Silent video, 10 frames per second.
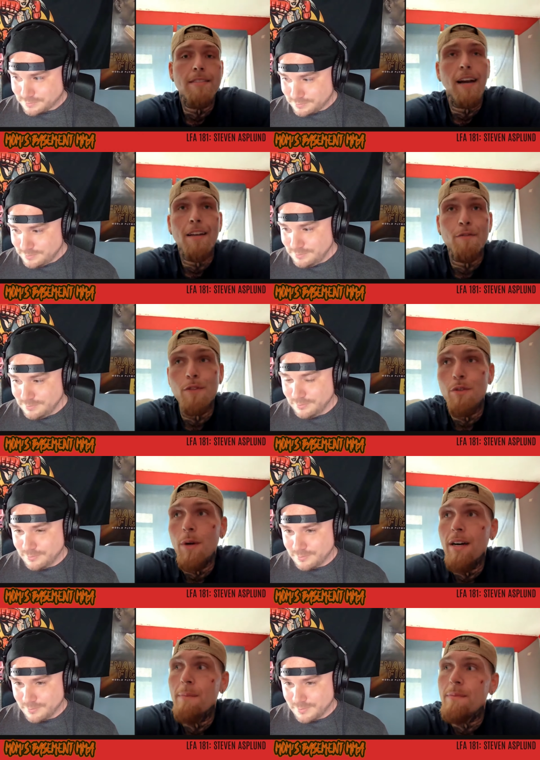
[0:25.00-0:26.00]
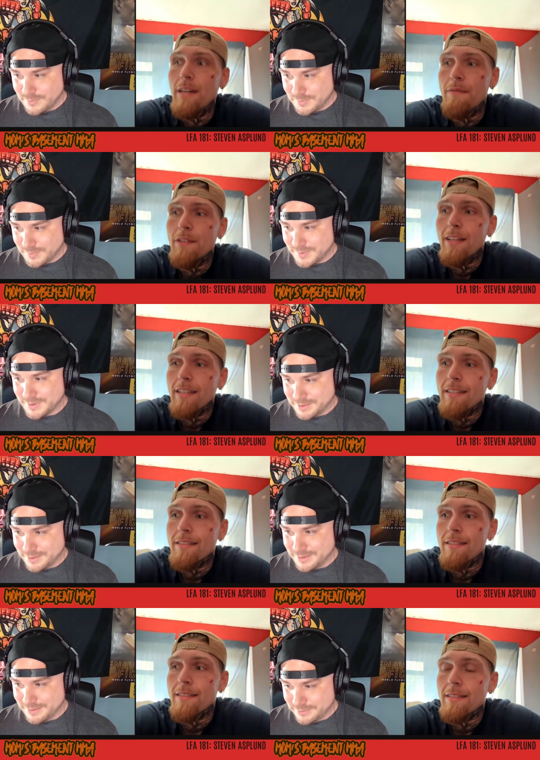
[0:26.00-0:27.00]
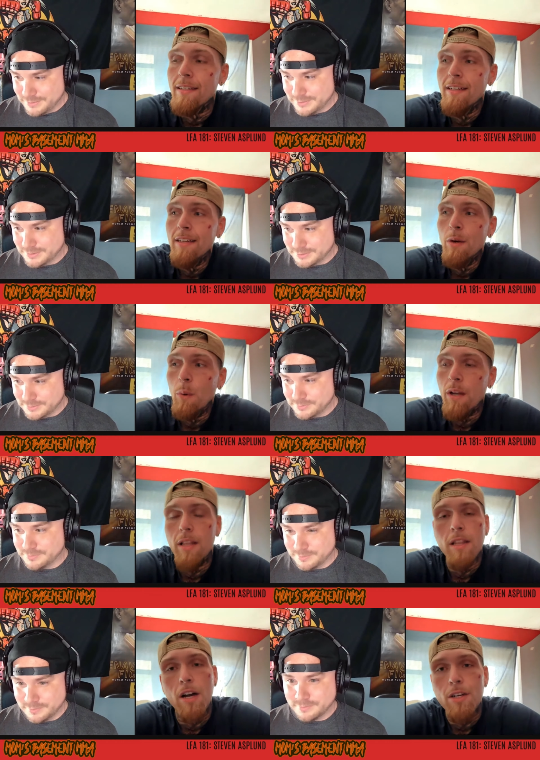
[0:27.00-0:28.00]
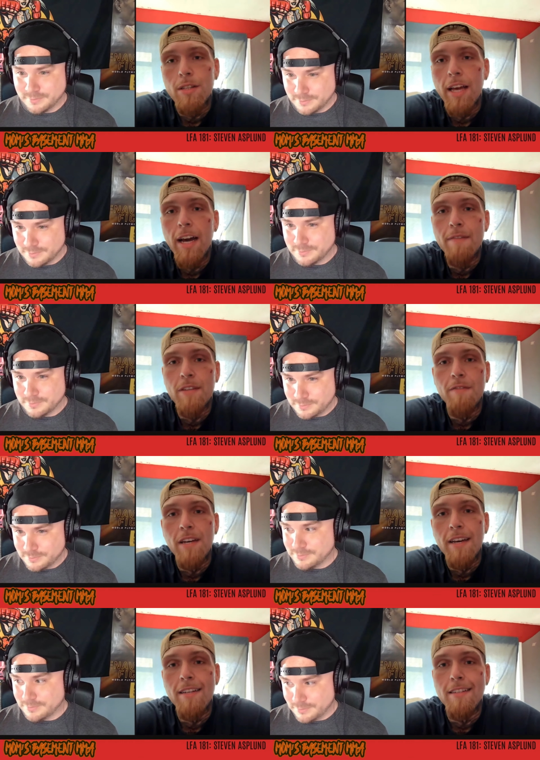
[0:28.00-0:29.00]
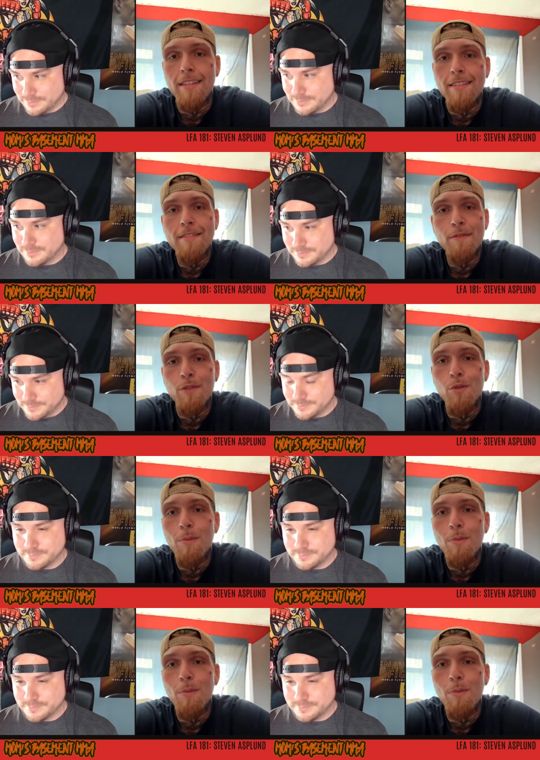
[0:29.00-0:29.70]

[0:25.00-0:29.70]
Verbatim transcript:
Speaker 1: kind of flew up. I feel like this is one of the longer layoffs I've had, and it flew